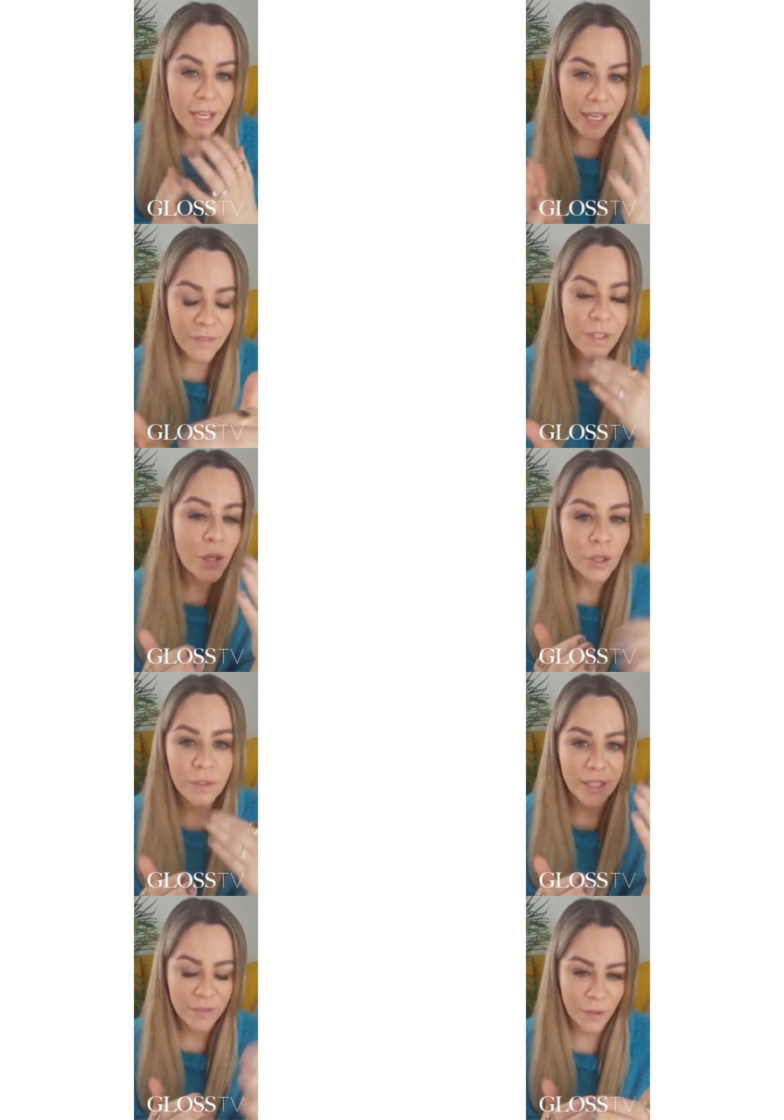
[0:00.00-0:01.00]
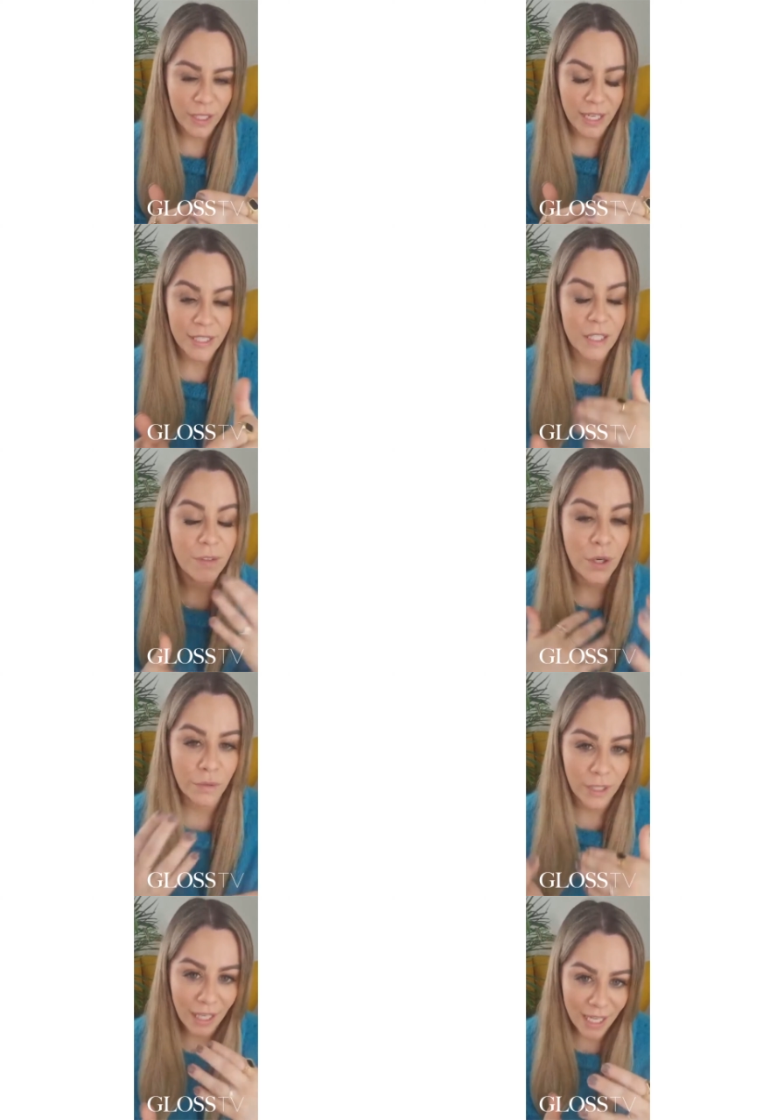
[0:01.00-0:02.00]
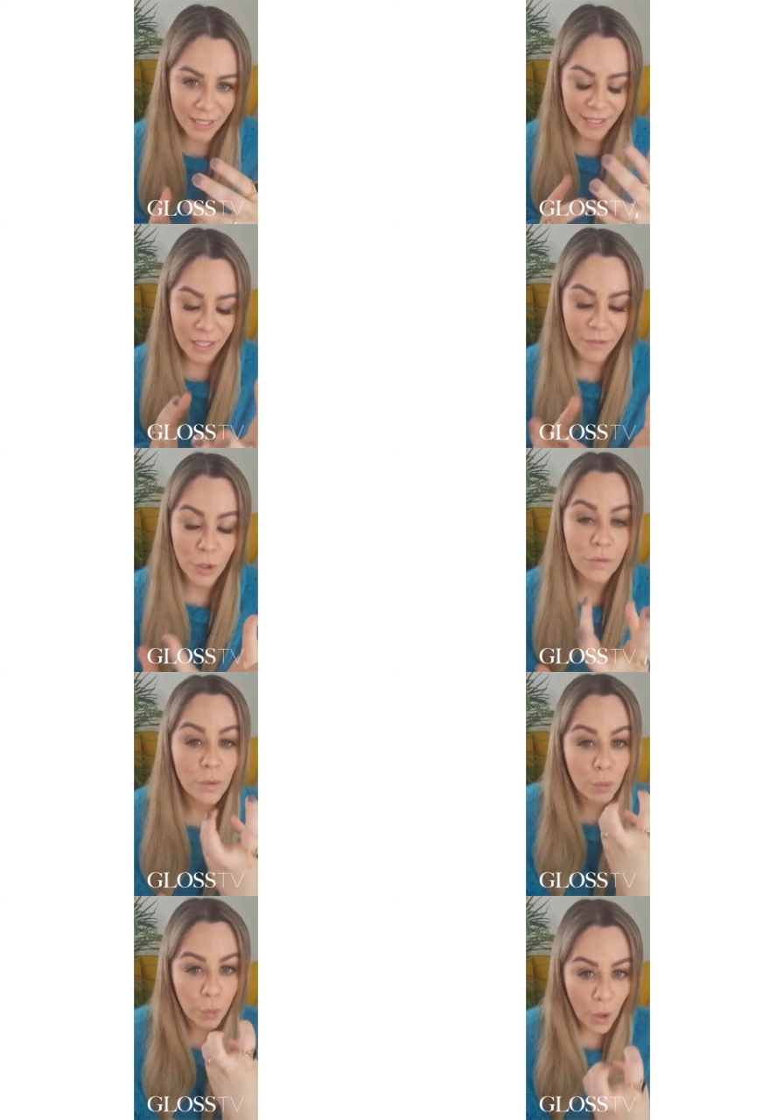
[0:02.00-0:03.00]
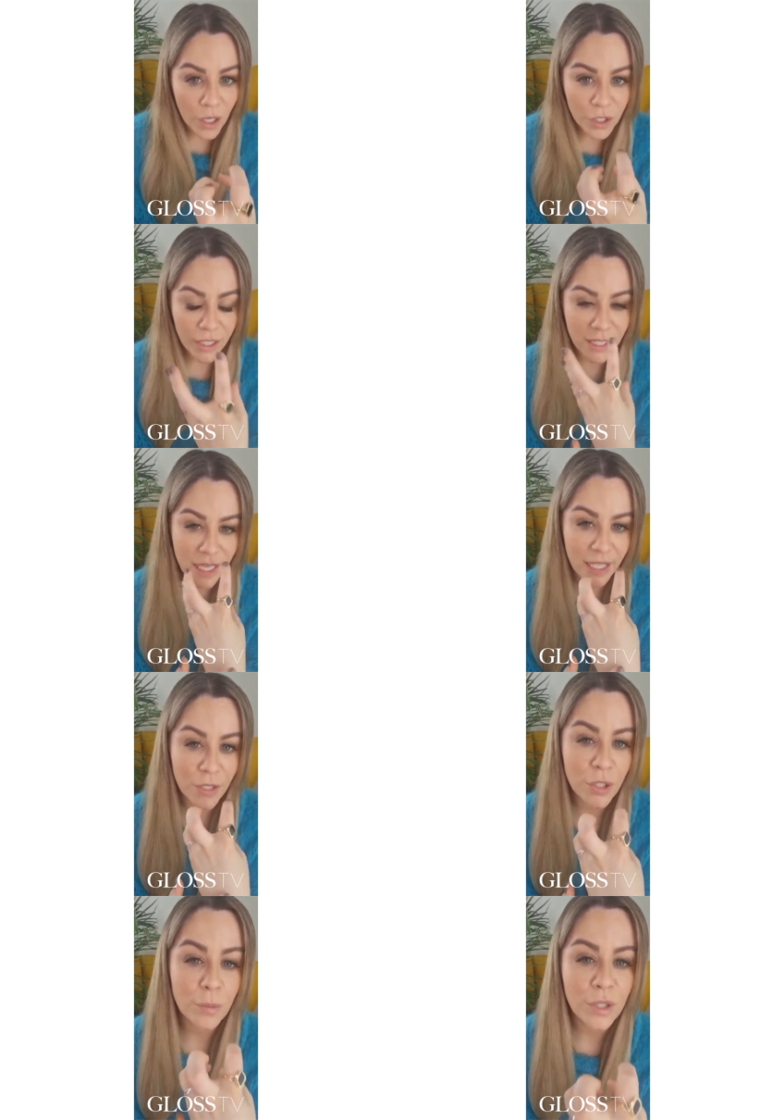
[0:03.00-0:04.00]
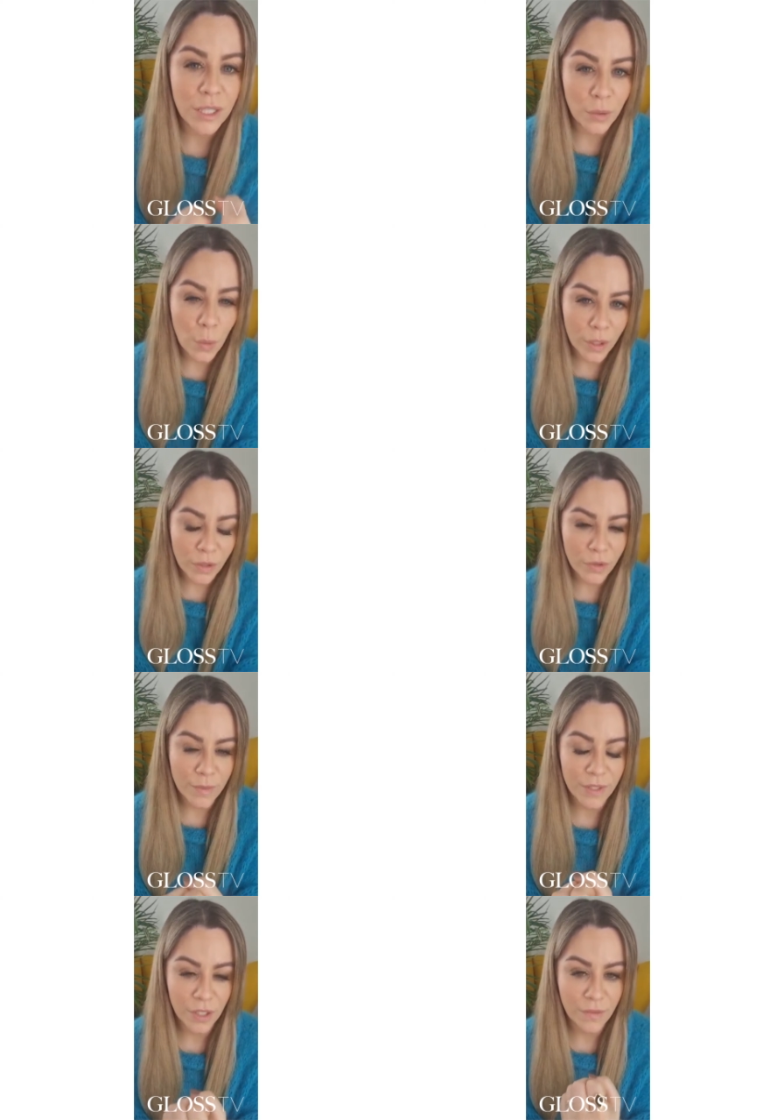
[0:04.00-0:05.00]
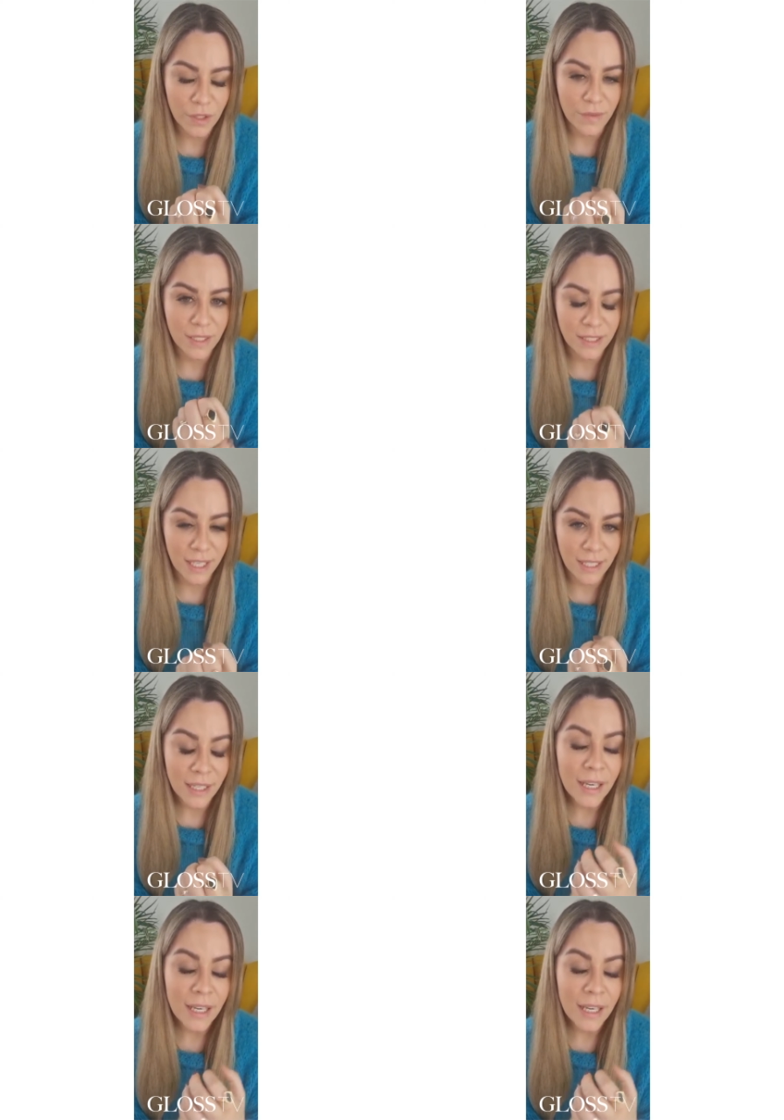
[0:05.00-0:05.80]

If you're over exfoliating, if you're over cleansing, if you're over washing and taking too much of that oil from the surface of the skin,